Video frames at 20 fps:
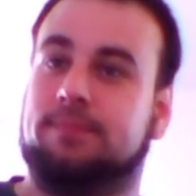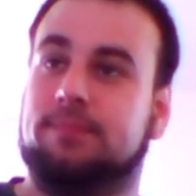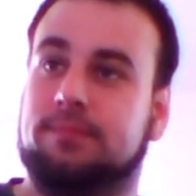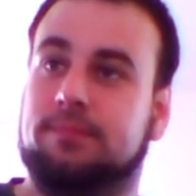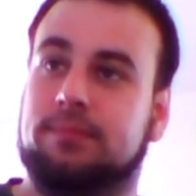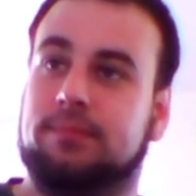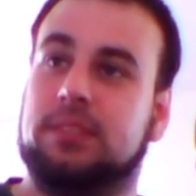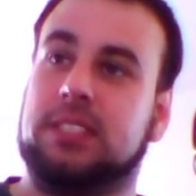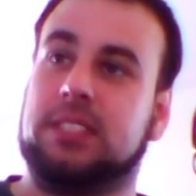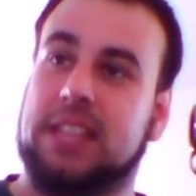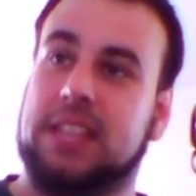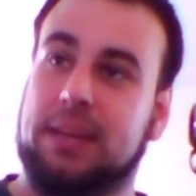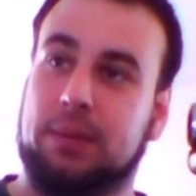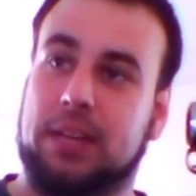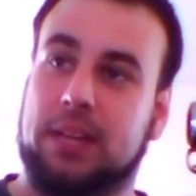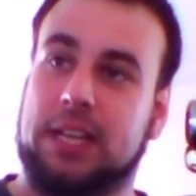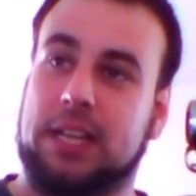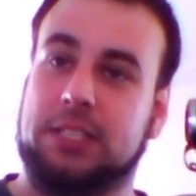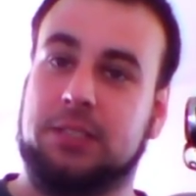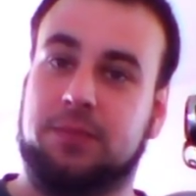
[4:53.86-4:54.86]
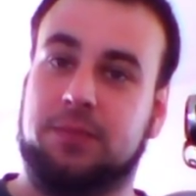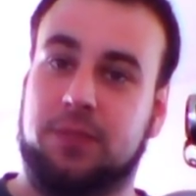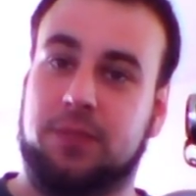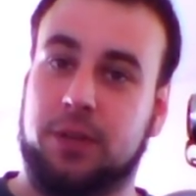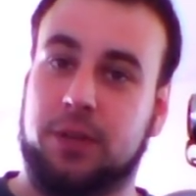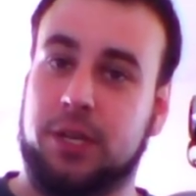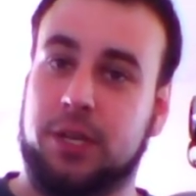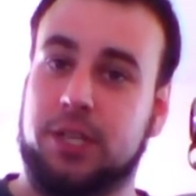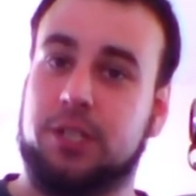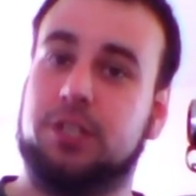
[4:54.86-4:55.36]
stabilized
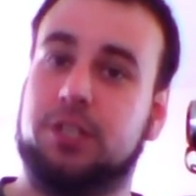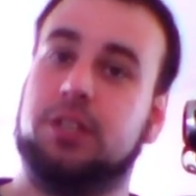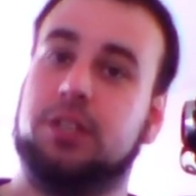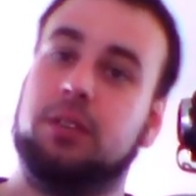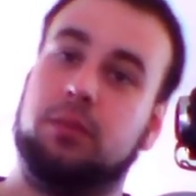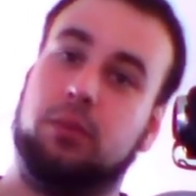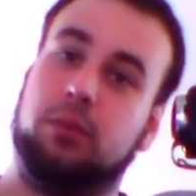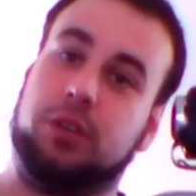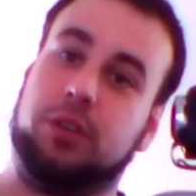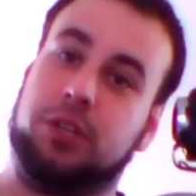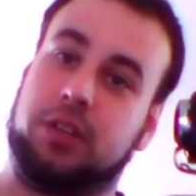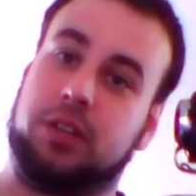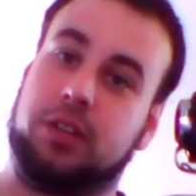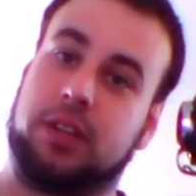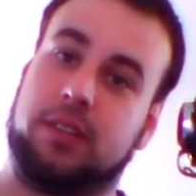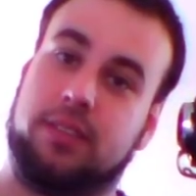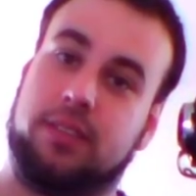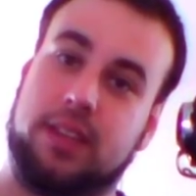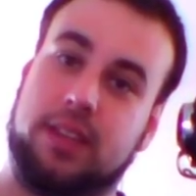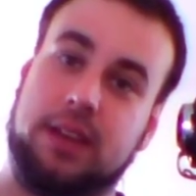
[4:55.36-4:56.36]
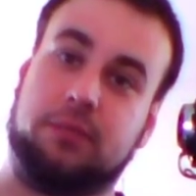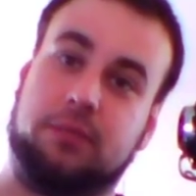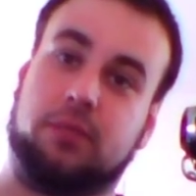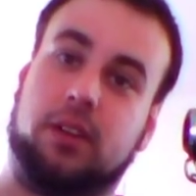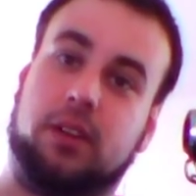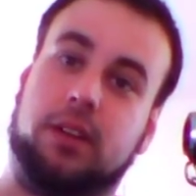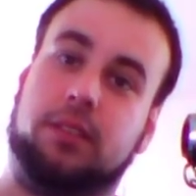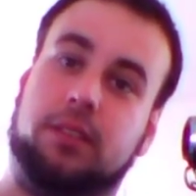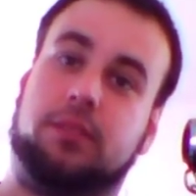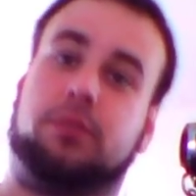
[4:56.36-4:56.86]
footage, which you can then
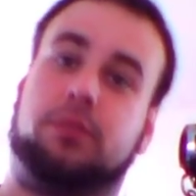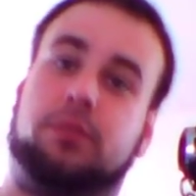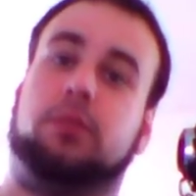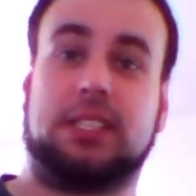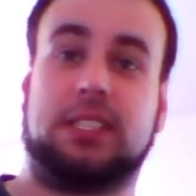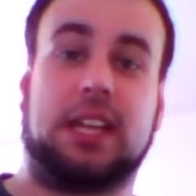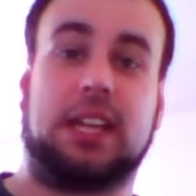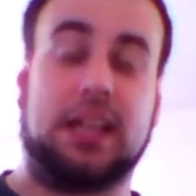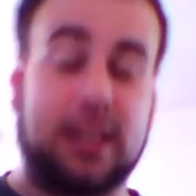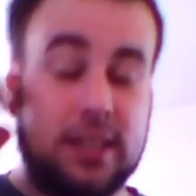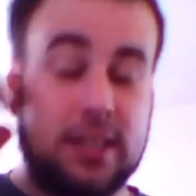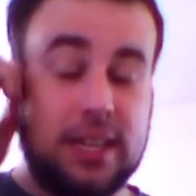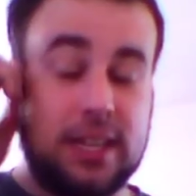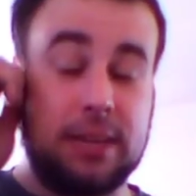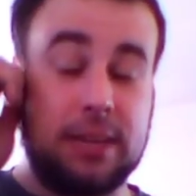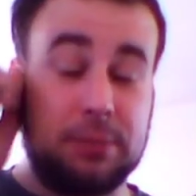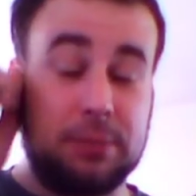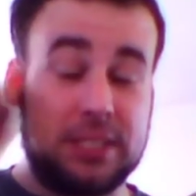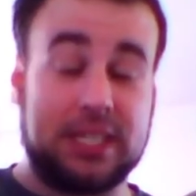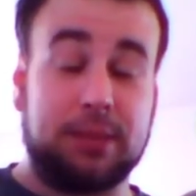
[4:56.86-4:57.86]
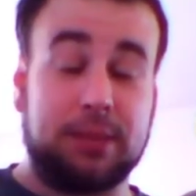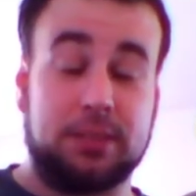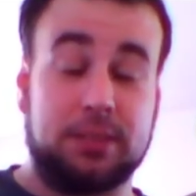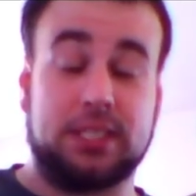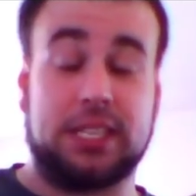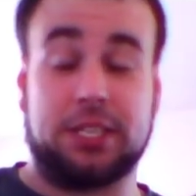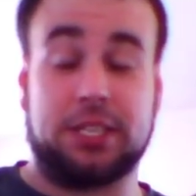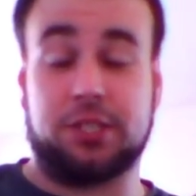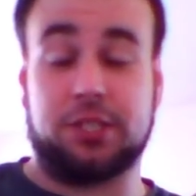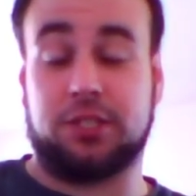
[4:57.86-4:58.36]
run through image
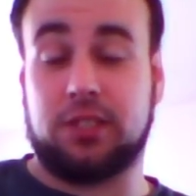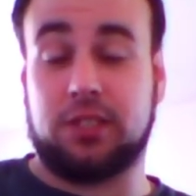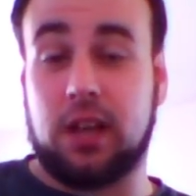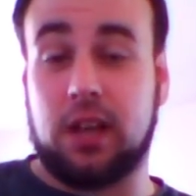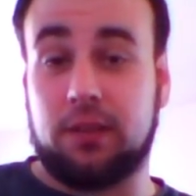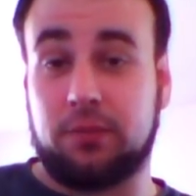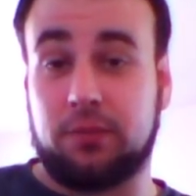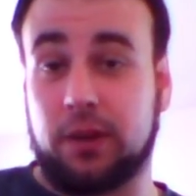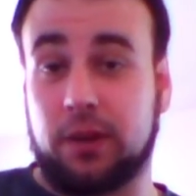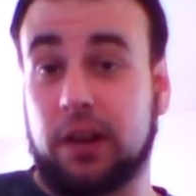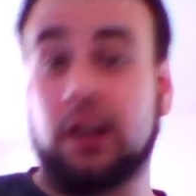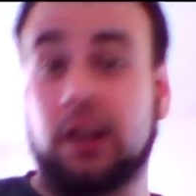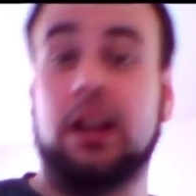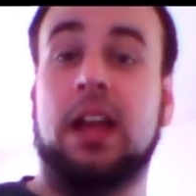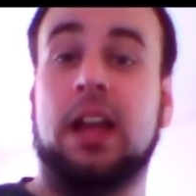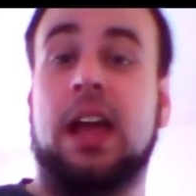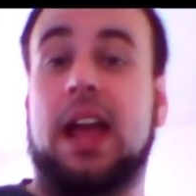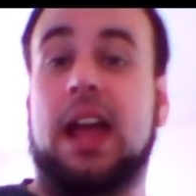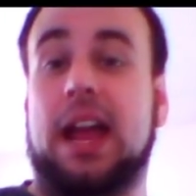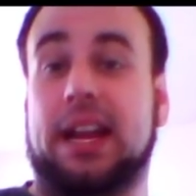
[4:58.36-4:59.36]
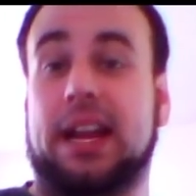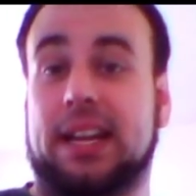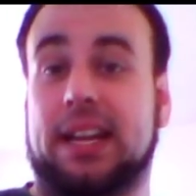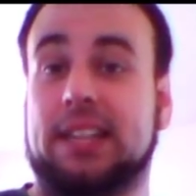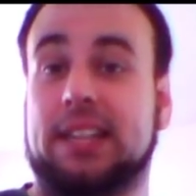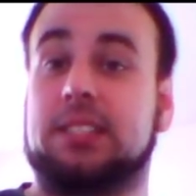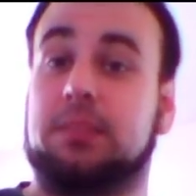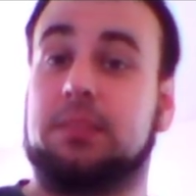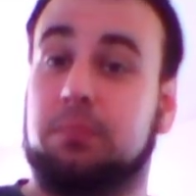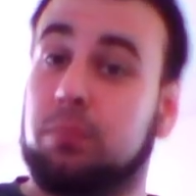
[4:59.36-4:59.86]
stabilization software and get
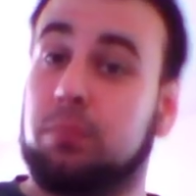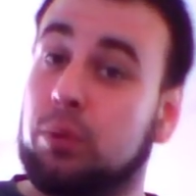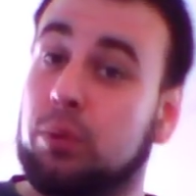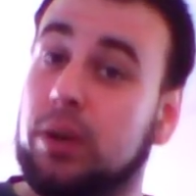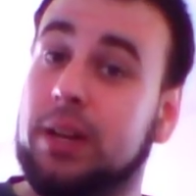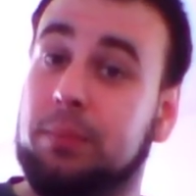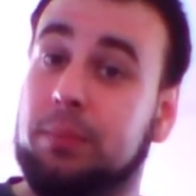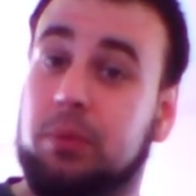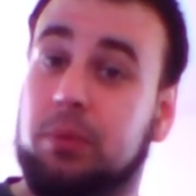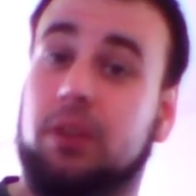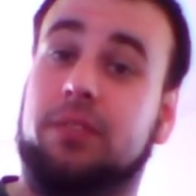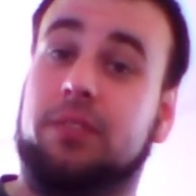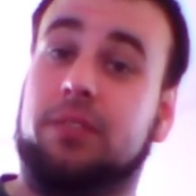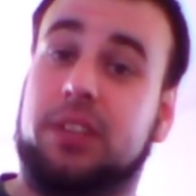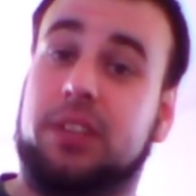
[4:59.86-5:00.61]
some pretty perfect